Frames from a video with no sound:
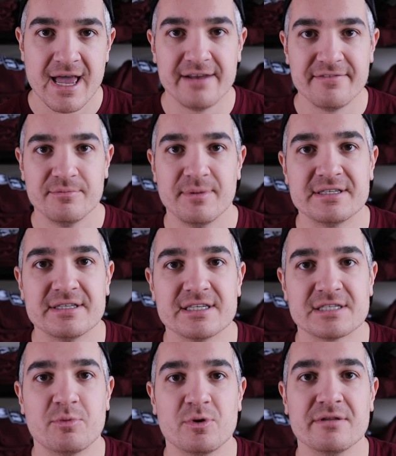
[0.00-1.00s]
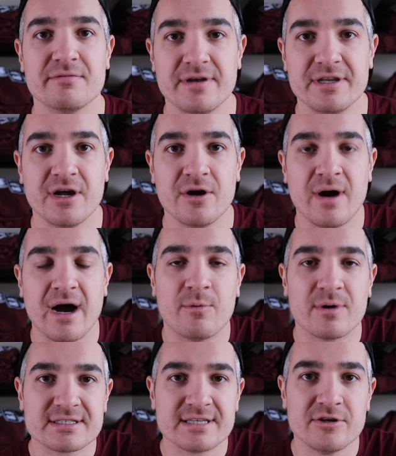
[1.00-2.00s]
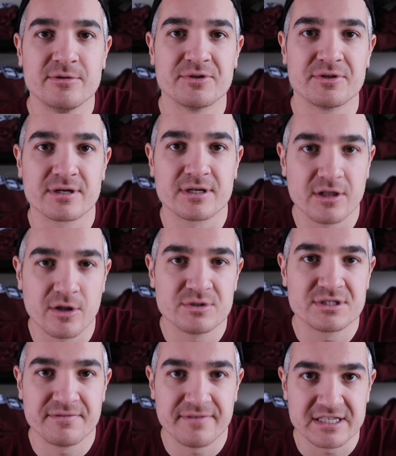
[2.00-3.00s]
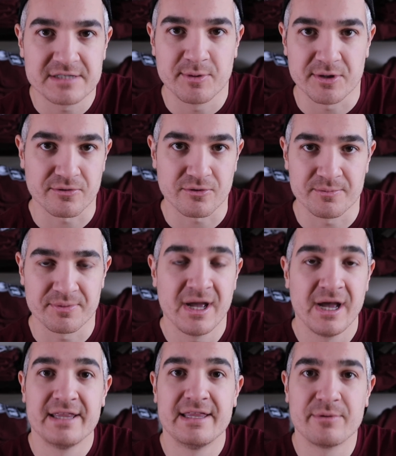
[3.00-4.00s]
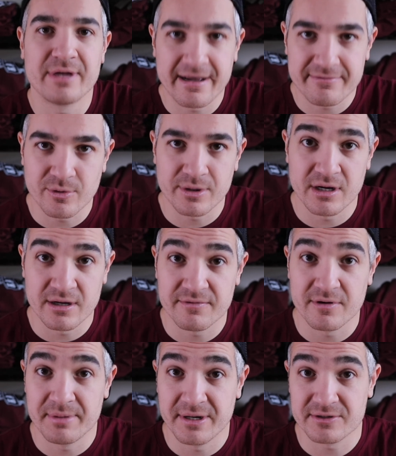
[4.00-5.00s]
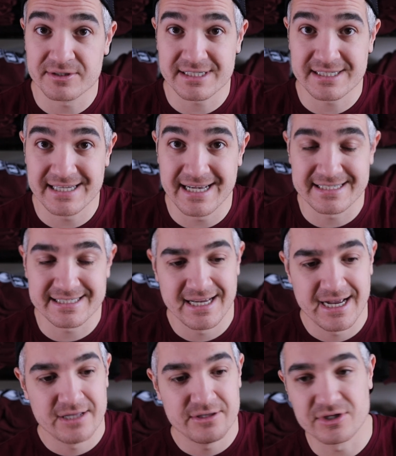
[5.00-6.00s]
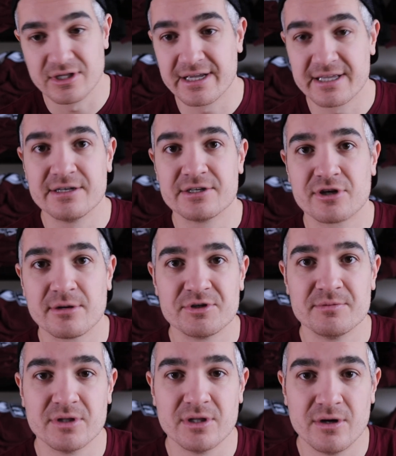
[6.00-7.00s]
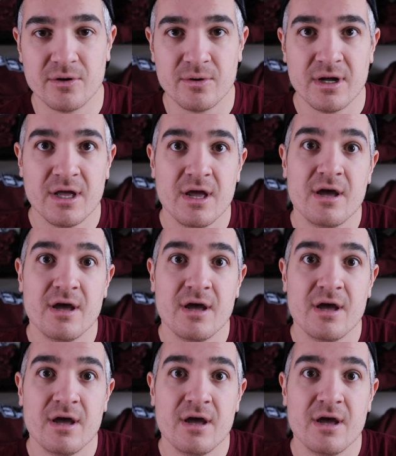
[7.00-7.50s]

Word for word: And if you've made it to this point in the video, I want to tell you about the closed Facebook group that we have going on for Apparel Success. There's a link in the description below.